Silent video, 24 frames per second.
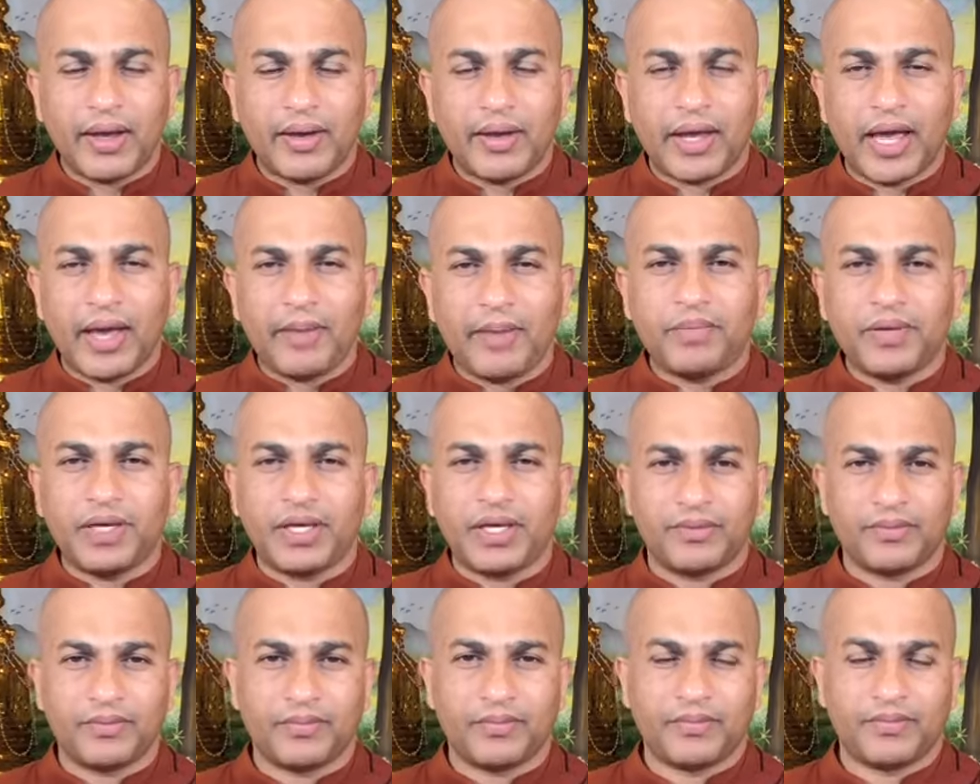
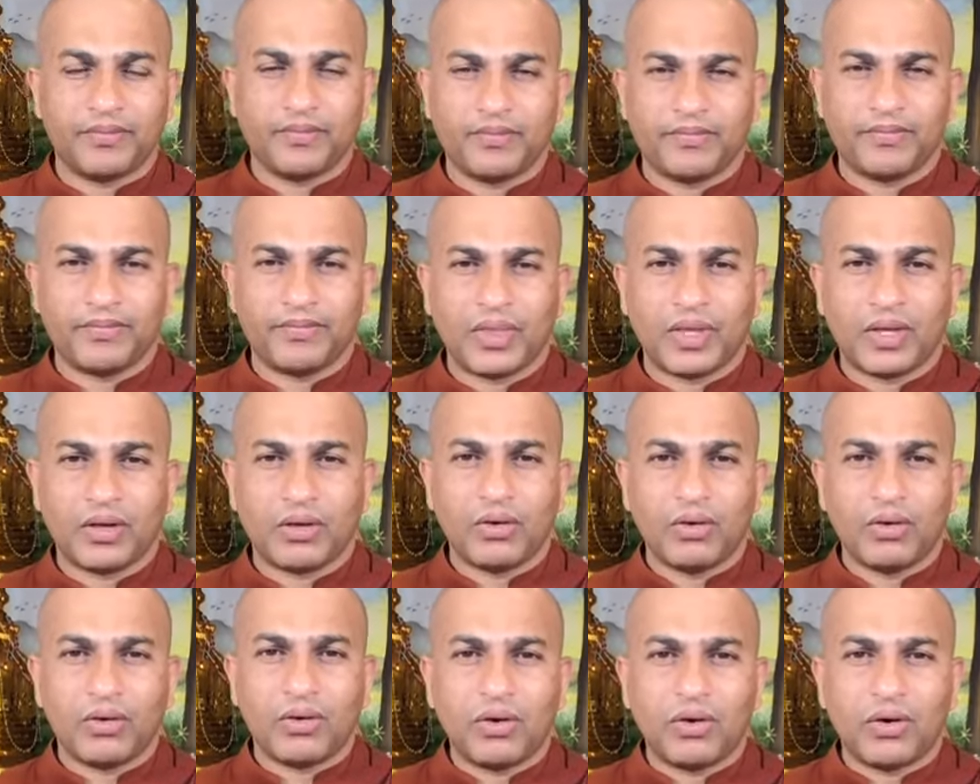happy,
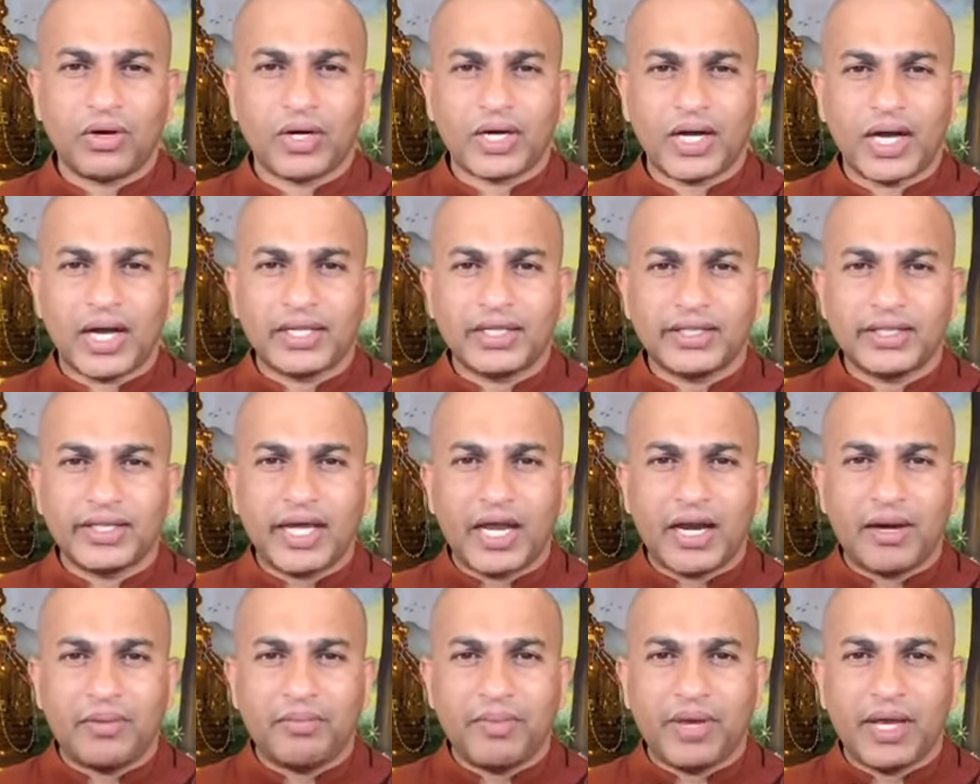or rather
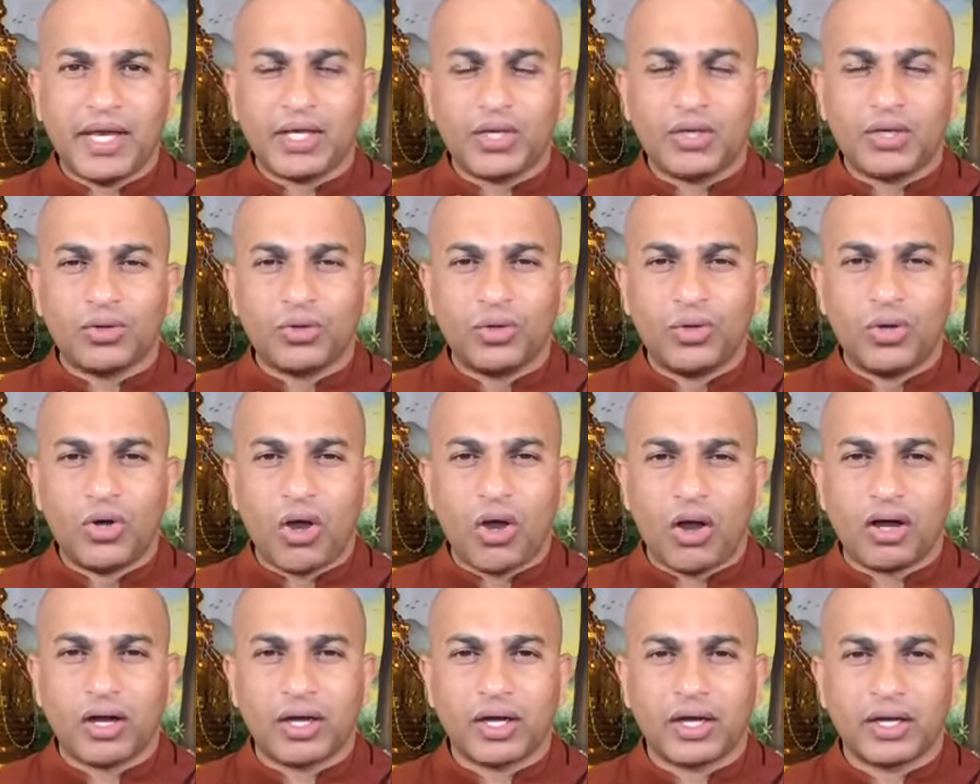than make you
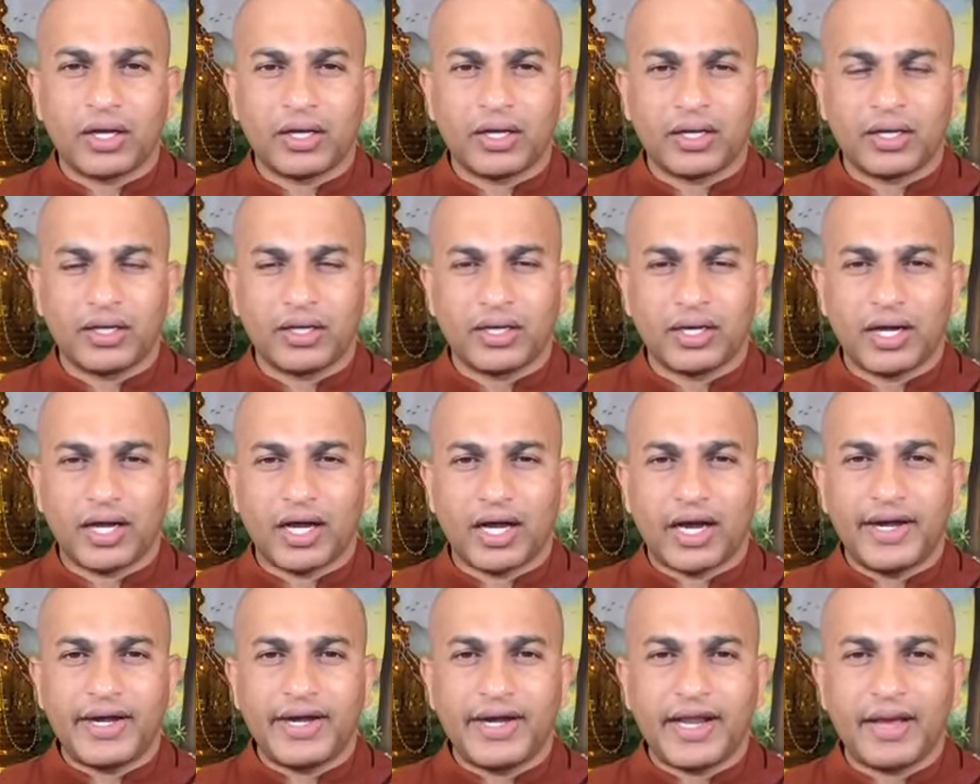lock,
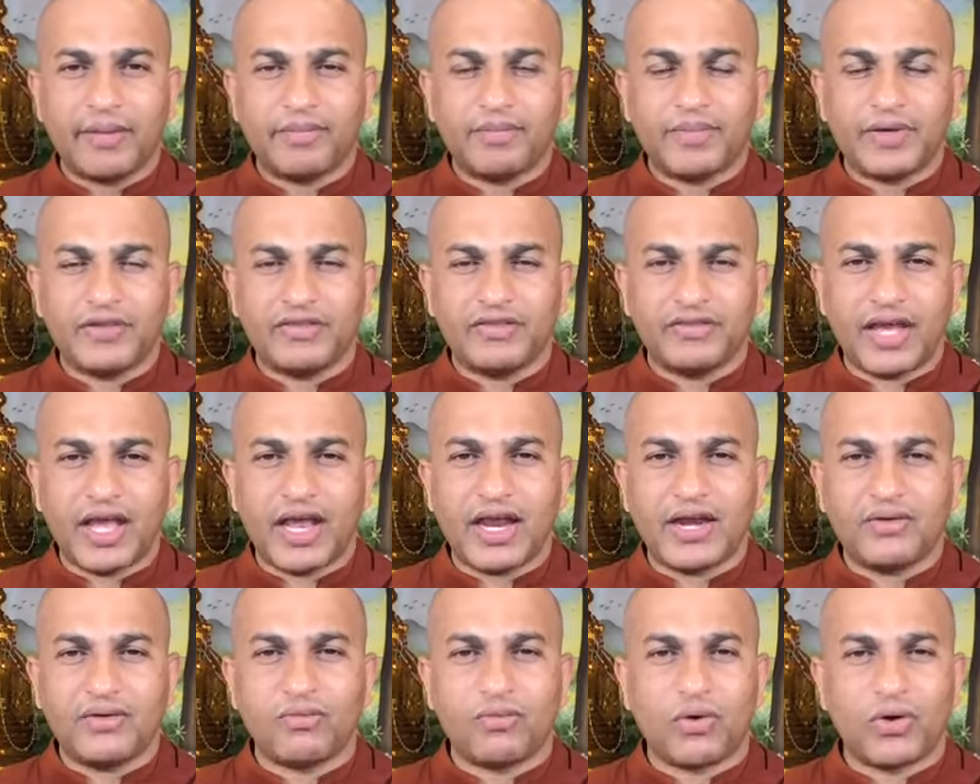unhappy,
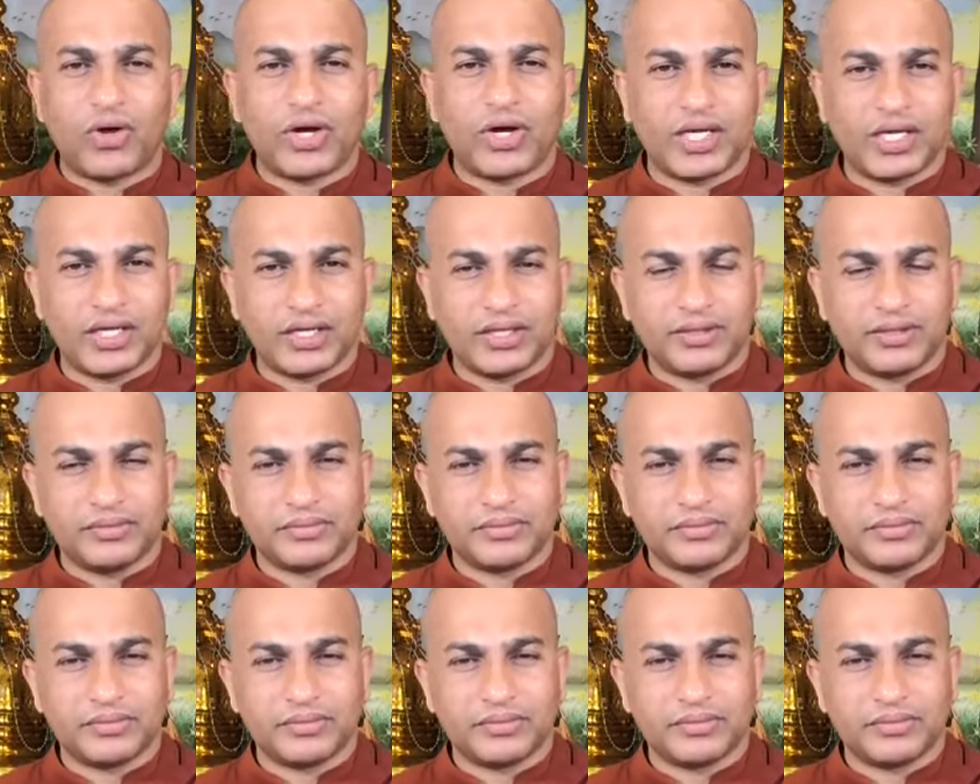sad, worry.